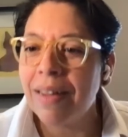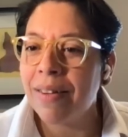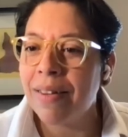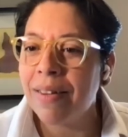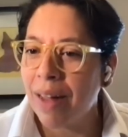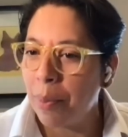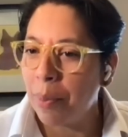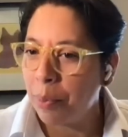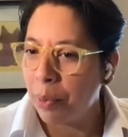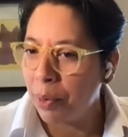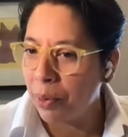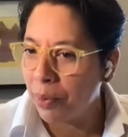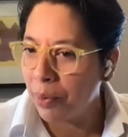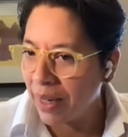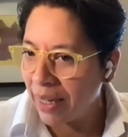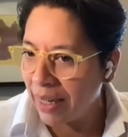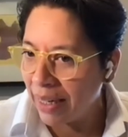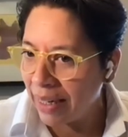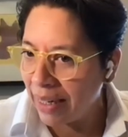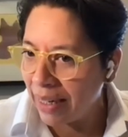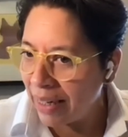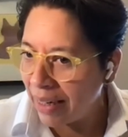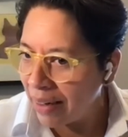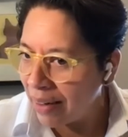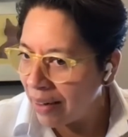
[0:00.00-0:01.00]
A
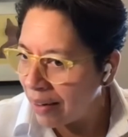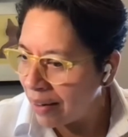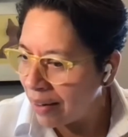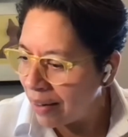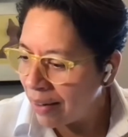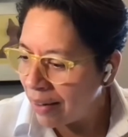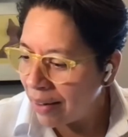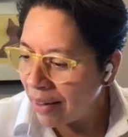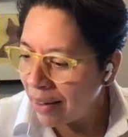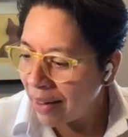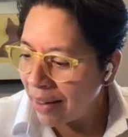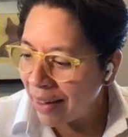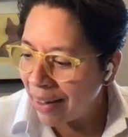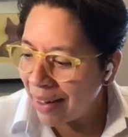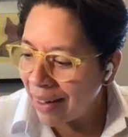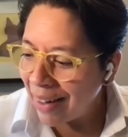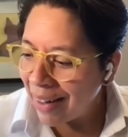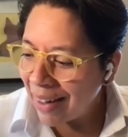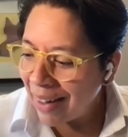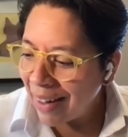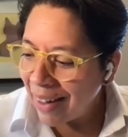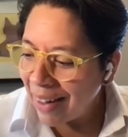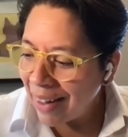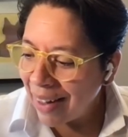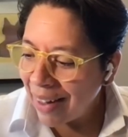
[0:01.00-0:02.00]
submarine.
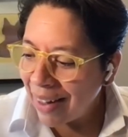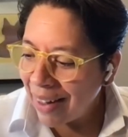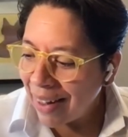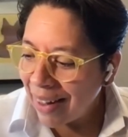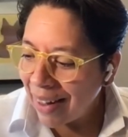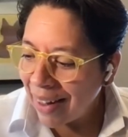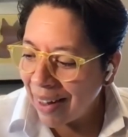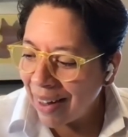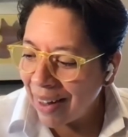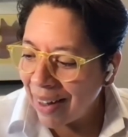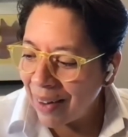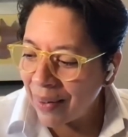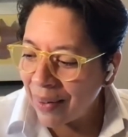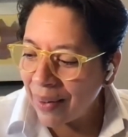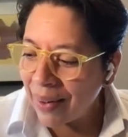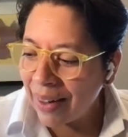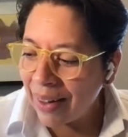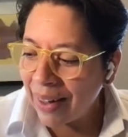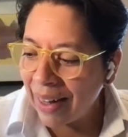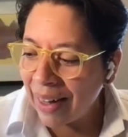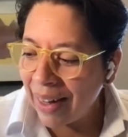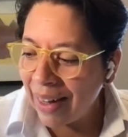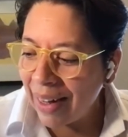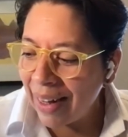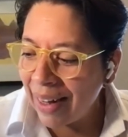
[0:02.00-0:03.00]

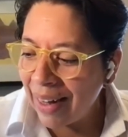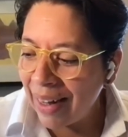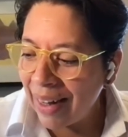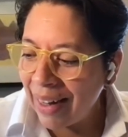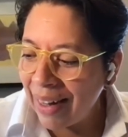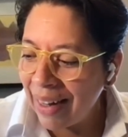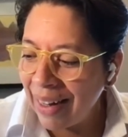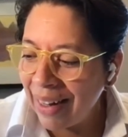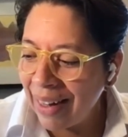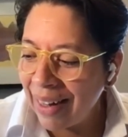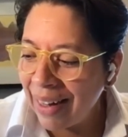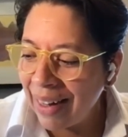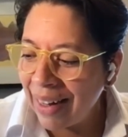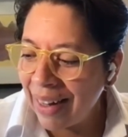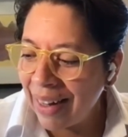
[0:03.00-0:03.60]
Okay.